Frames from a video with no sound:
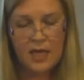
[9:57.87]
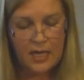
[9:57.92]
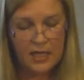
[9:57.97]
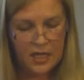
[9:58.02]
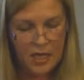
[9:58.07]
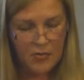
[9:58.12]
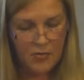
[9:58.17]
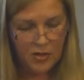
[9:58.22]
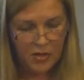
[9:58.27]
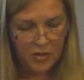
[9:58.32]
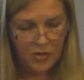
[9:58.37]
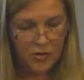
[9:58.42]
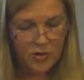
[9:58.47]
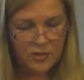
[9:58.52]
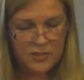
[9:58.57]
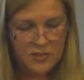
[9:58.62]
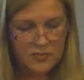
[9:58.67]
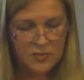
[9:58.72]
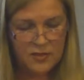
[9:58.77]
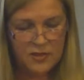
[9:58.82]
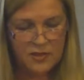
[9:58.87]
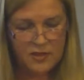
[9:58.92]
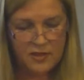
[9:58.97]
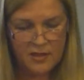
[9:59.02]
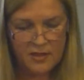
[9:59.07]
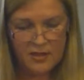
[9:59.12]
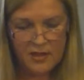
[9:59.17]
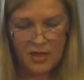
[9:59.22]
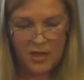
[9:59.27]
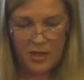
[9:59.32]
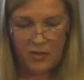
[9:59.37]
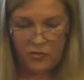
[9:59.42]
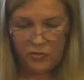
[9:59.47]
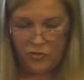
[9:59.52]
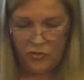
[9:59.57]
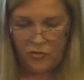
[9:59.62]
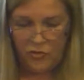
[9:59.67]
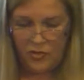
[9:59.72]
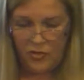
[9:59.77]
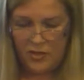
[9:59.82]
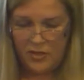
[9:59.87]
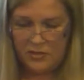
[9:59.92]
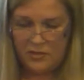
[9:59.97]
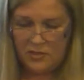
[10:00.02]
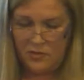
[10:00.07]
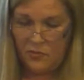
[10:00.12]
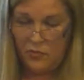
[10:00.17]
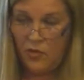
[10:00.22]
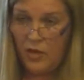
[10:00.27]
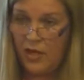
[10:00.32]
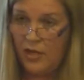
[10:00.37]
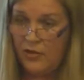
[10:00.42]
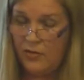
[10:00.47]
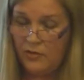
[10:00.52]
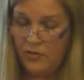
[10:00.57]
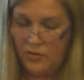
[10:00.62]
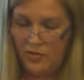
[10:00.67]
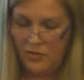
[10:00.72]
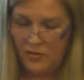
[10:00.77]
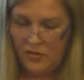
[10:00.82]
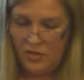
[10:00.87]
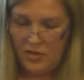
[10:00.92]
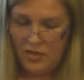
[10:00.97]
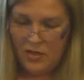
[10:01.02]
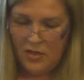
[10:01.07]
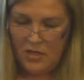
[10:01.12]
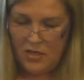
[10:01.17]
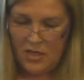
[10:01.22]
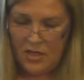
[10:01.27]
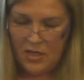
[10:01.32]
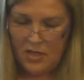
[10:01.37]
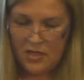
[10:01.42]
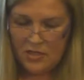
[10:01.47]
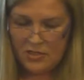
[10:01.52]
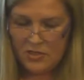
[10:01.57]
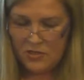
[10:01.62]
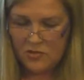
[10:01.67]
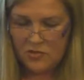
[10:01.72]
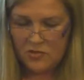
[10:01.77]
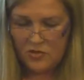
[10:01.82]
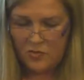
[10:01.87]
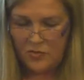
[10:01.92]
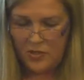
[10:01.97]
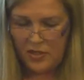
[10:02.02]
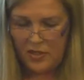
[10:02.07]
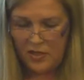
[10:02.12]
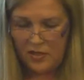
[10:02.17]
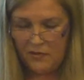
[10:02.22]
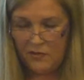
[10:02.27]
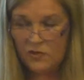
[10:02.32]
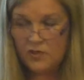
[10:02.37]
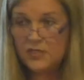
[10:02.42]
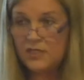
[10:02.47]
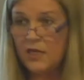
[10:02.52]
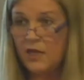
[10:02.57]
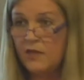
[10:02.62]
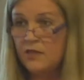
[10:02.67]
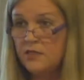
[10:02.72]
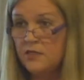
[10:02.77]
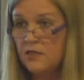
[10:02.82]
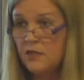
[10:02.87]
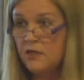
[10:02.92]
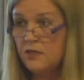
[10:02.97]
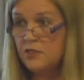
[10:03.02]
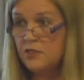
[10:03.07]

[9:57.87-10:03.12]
I came across with an author, he's a writer, and he's also a behavior science